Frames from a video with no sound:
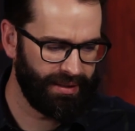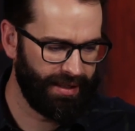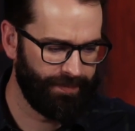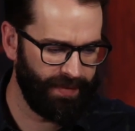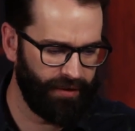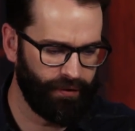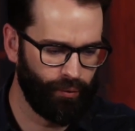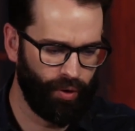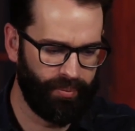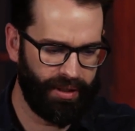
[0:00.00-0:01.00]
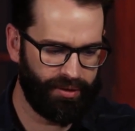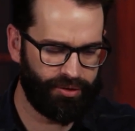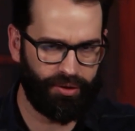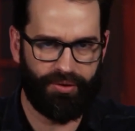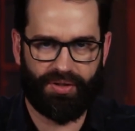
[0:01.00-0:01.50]
if a woman
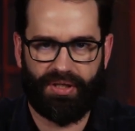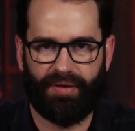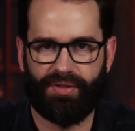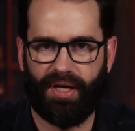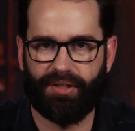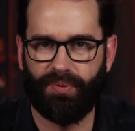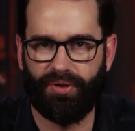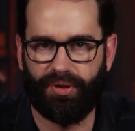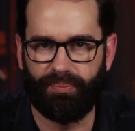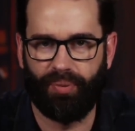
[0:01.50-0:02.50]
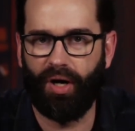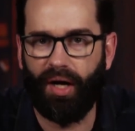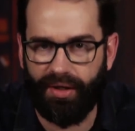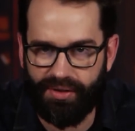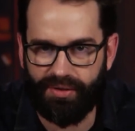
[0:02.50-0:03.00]
chooses to have sex with her
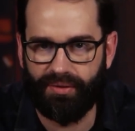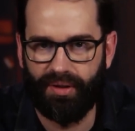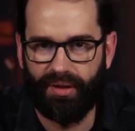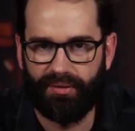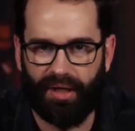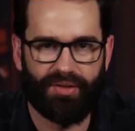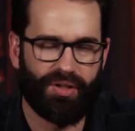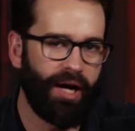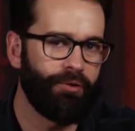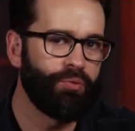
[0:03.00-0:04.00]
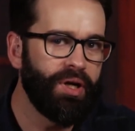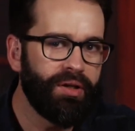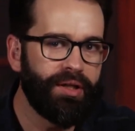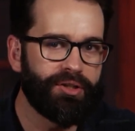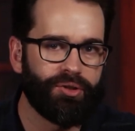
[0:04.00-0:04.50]
boss, that it's not
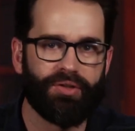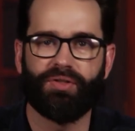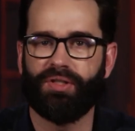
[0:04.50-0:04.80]
really a choice.